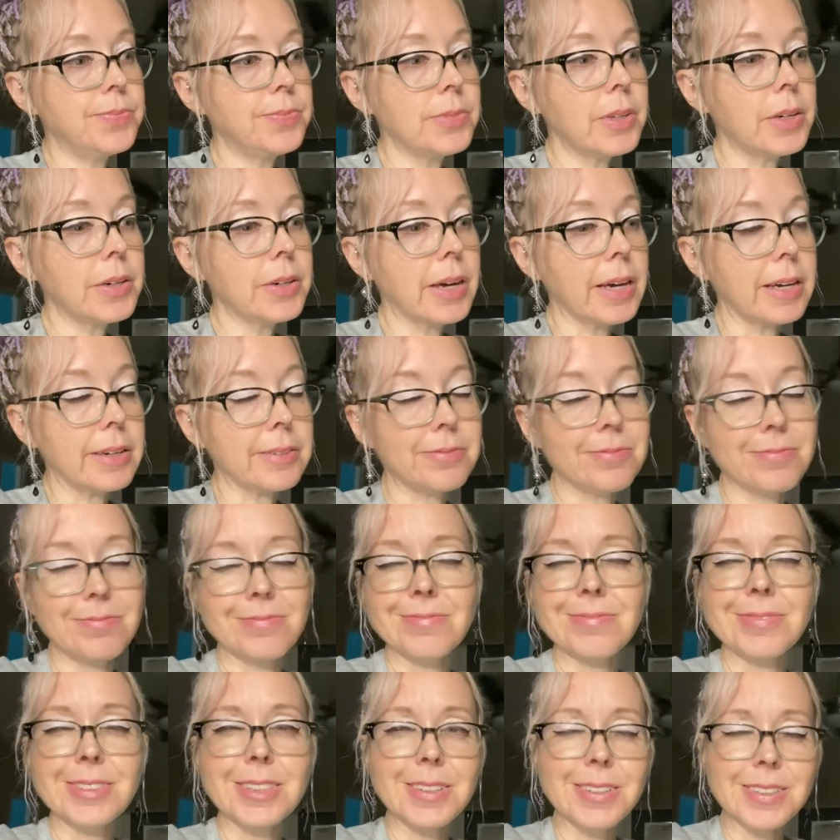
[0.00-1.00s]
okay,
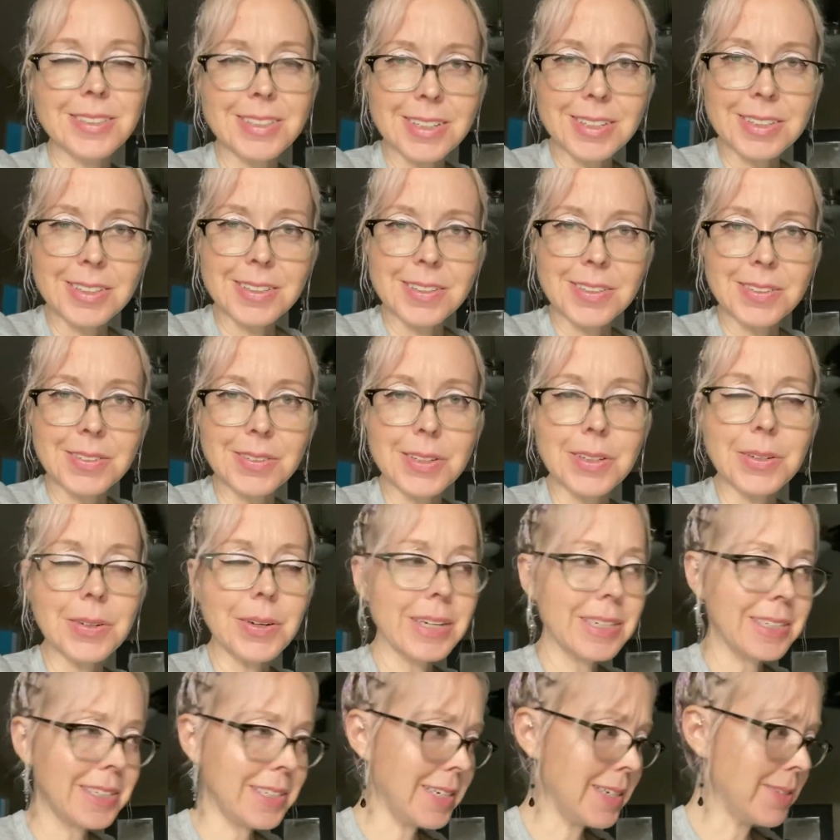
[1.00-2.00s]
so I talked to you at
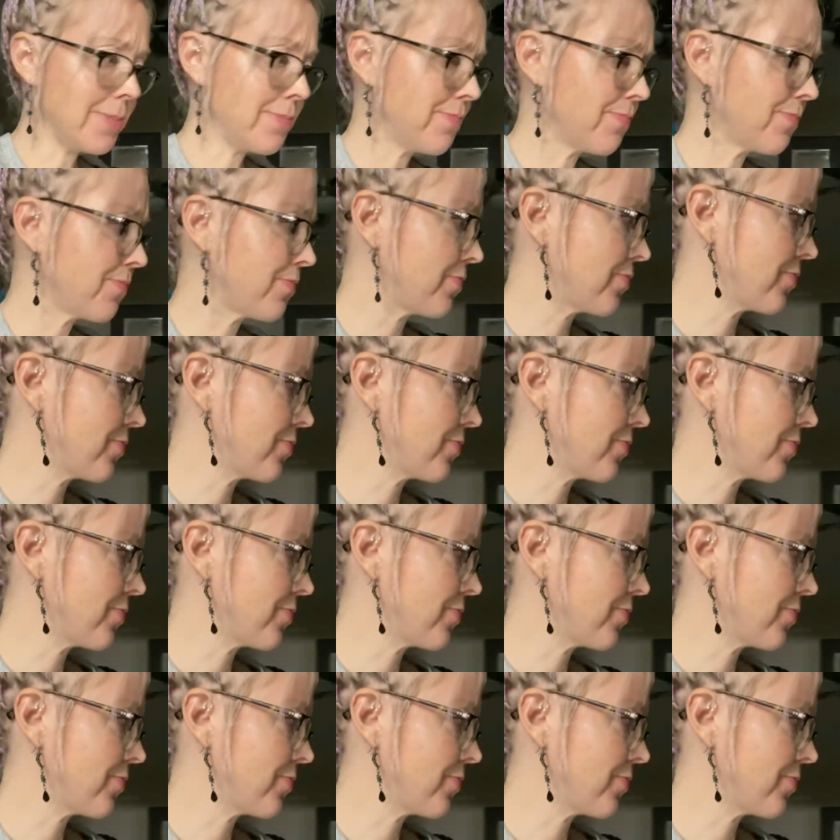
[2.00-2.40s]
quiet time.